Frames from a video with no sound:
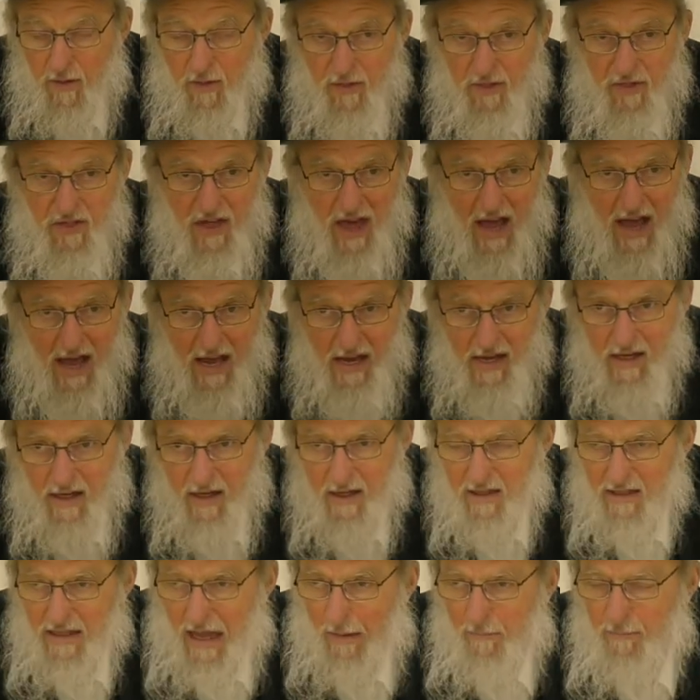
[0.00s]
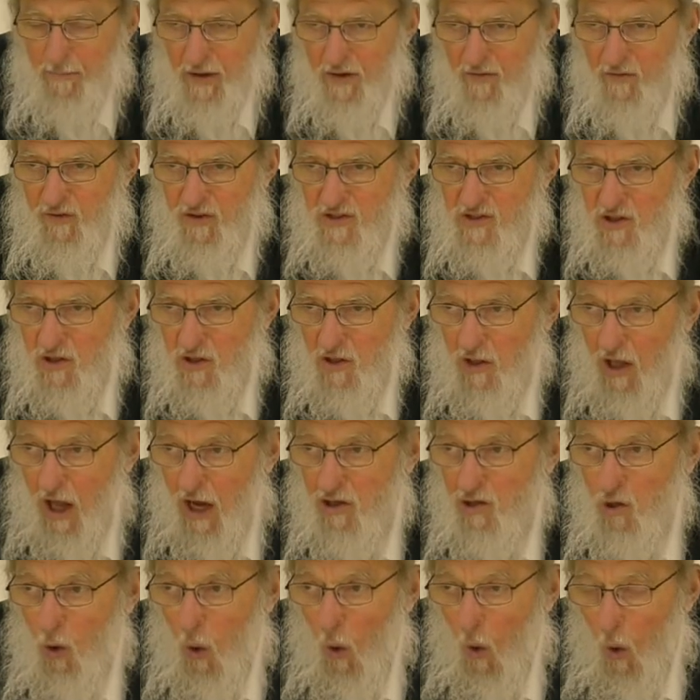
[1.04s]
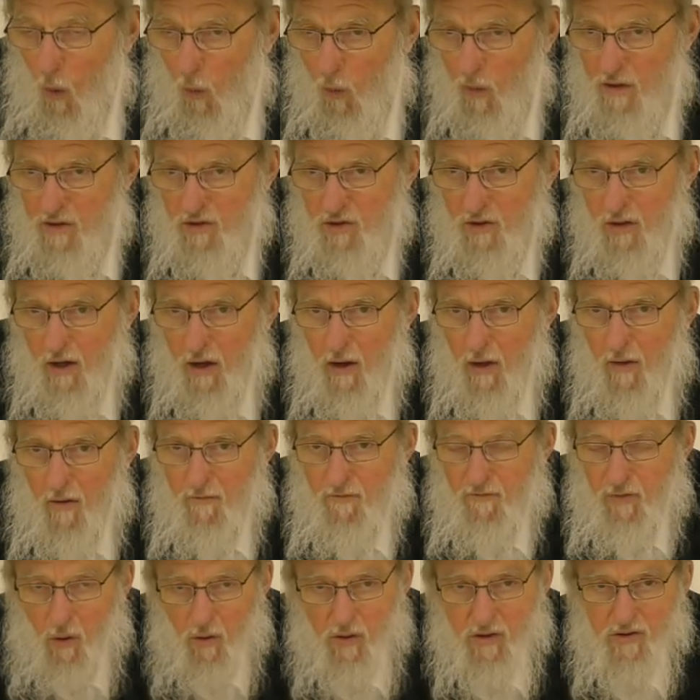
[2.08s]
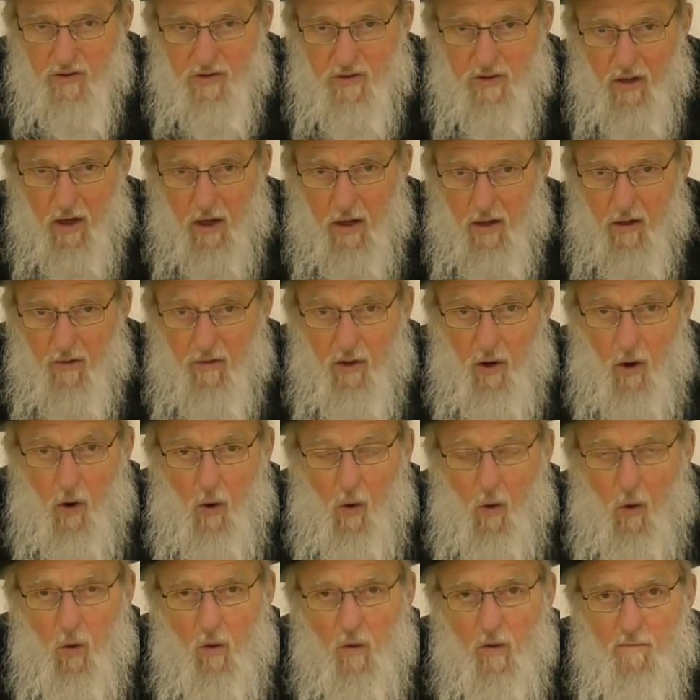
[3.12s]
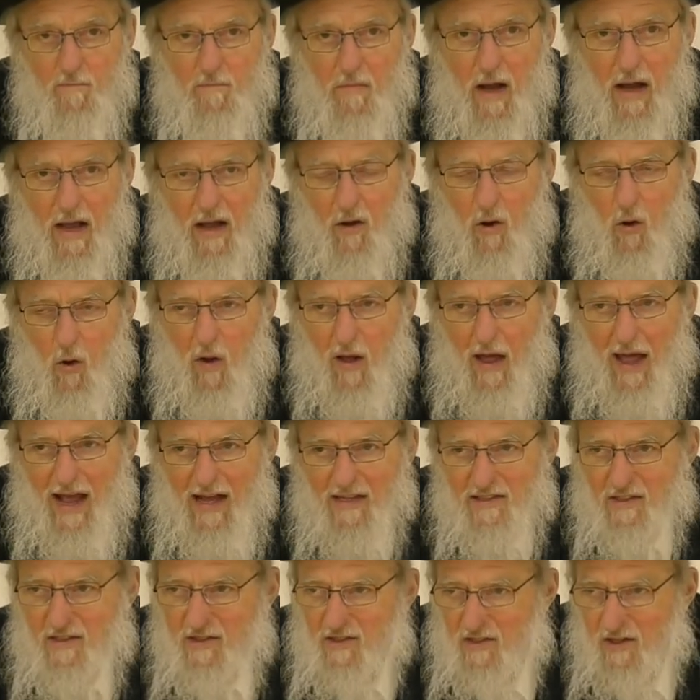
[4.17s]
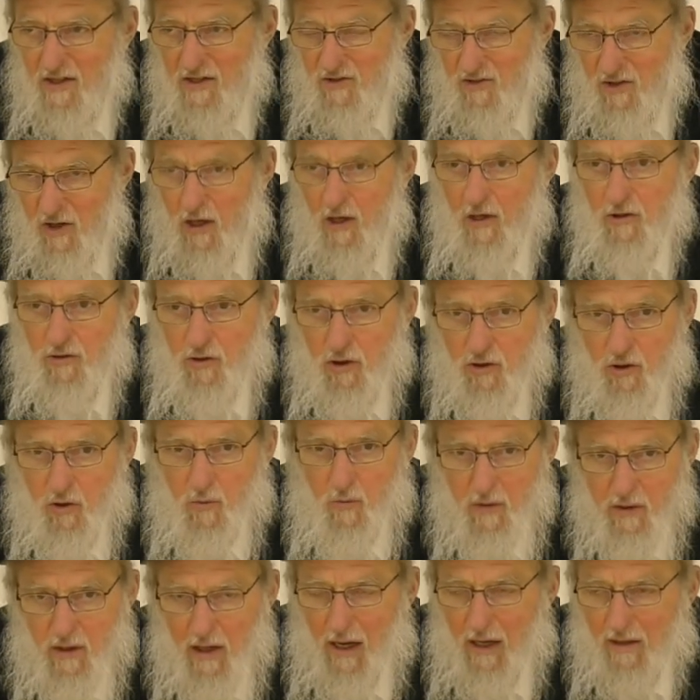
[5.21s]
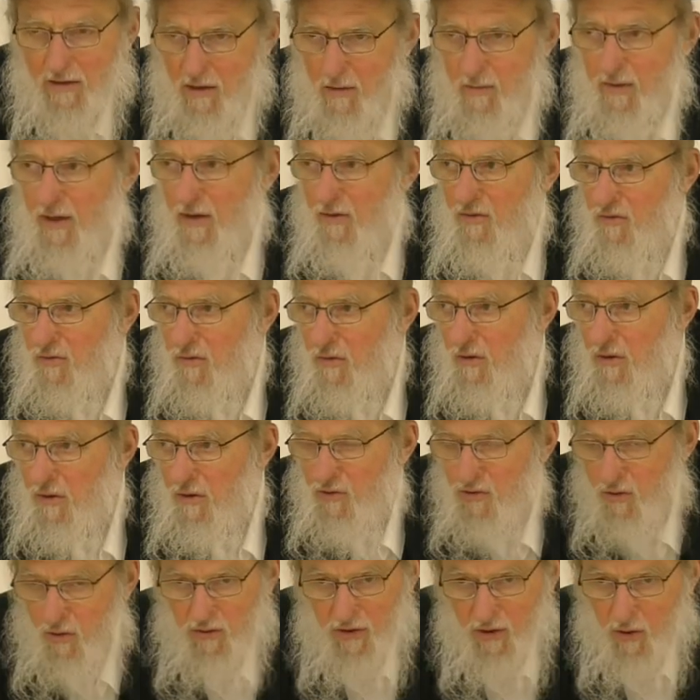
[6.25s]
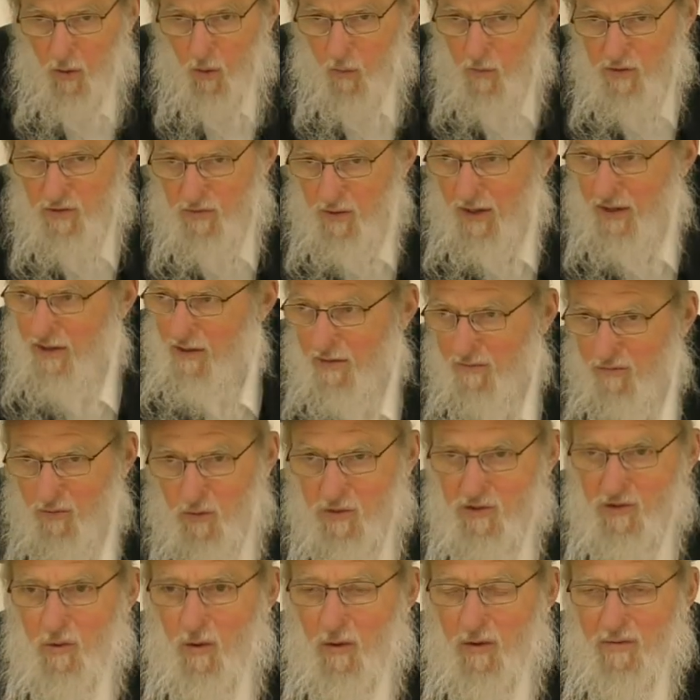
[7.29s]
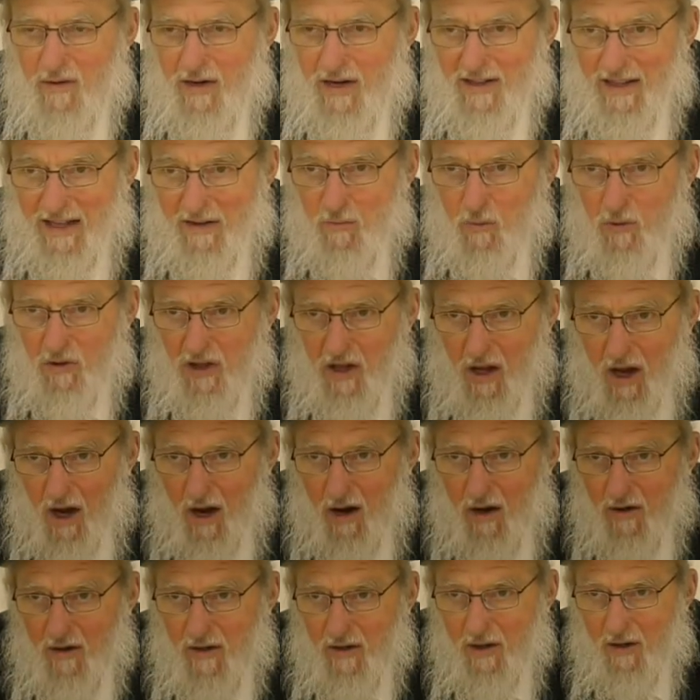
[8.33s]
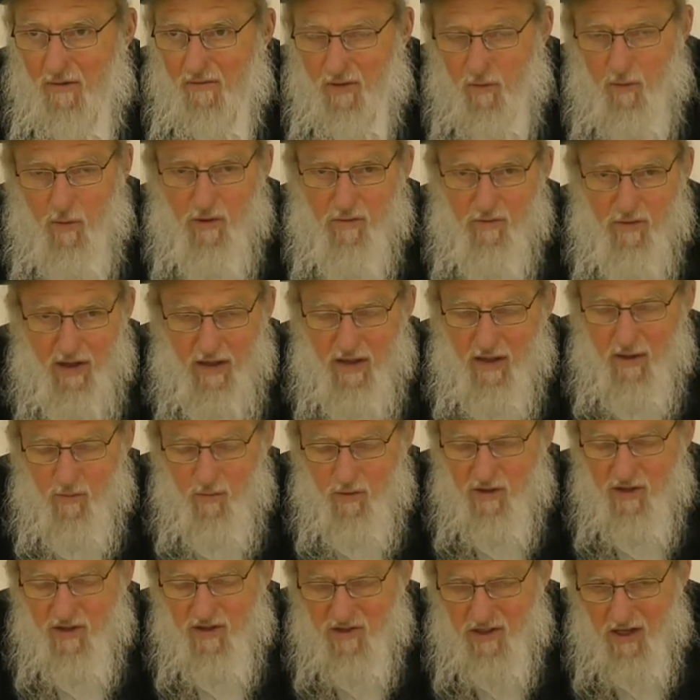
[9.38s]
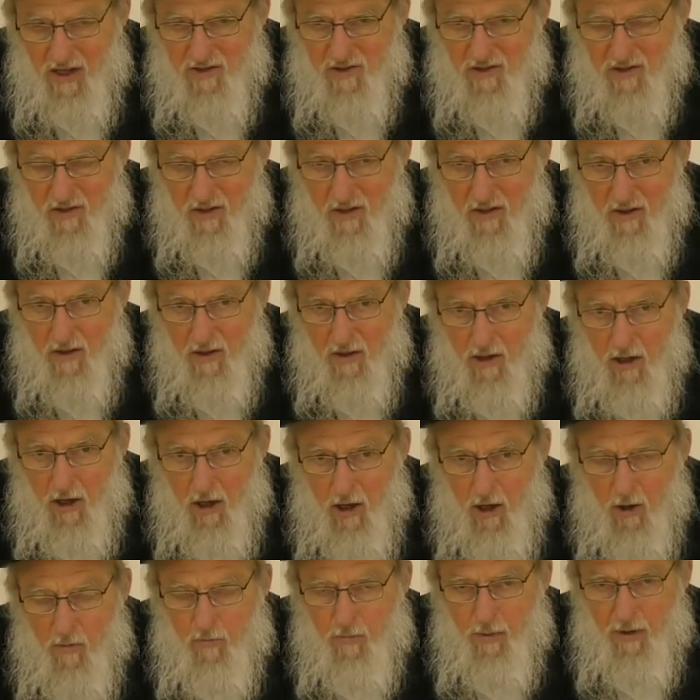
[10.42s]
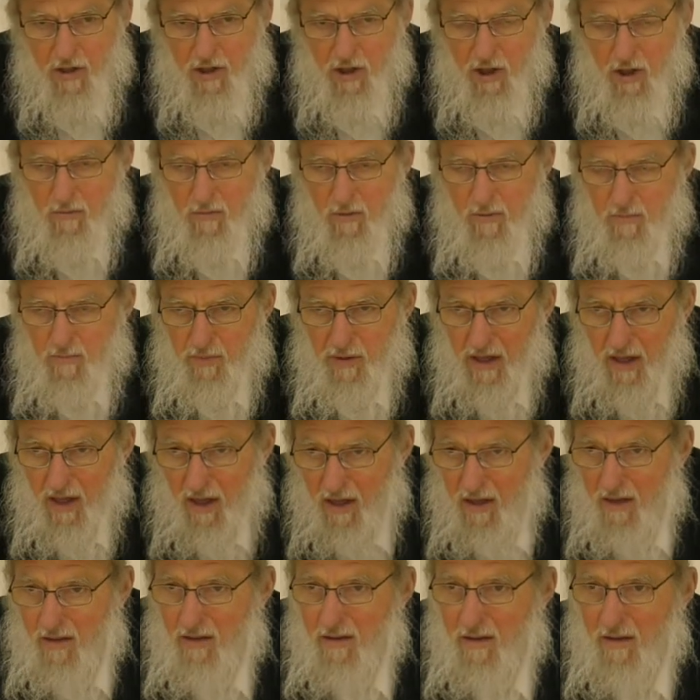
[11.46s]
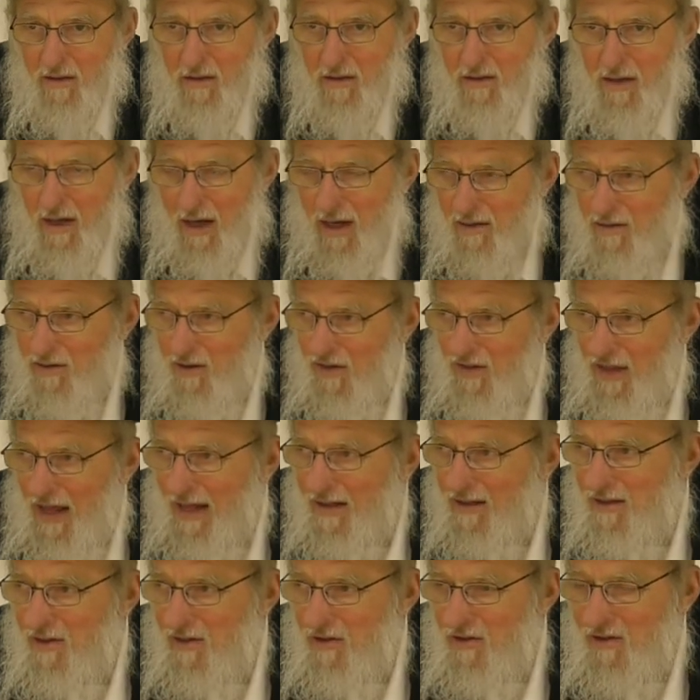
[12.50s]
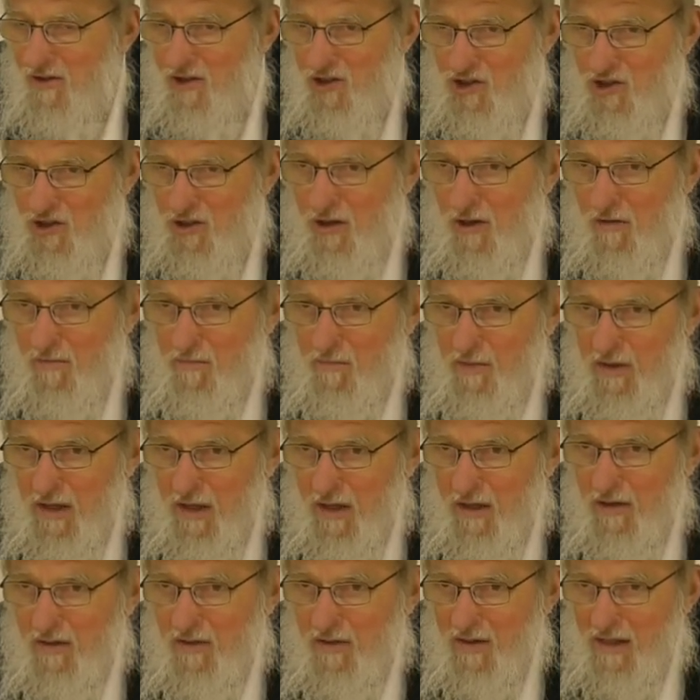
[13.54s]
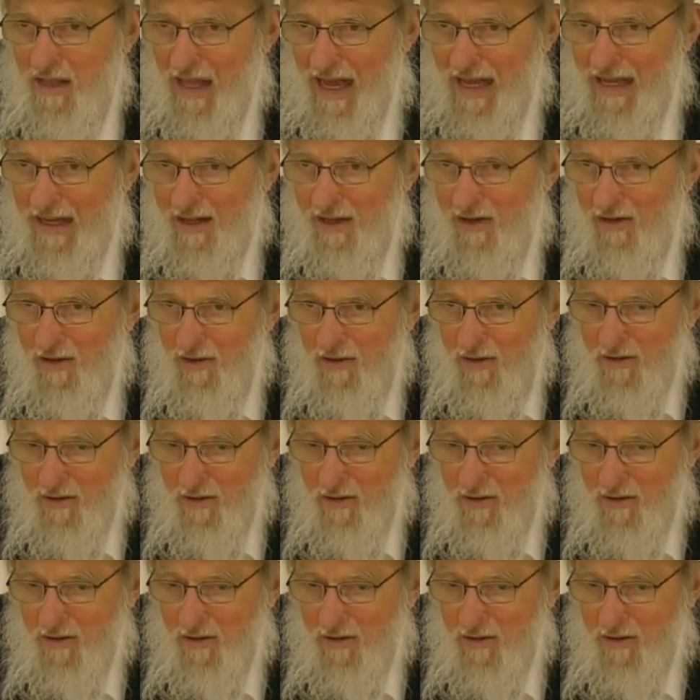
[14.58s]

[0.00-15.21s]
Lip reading: They, not being physical, are always focused. Their whole essence is to do what God commands. So they're always ready. Of course they're always ready. That's what they are. If they weren't ready, they wouldn't exist. But a human being got to that condition of being like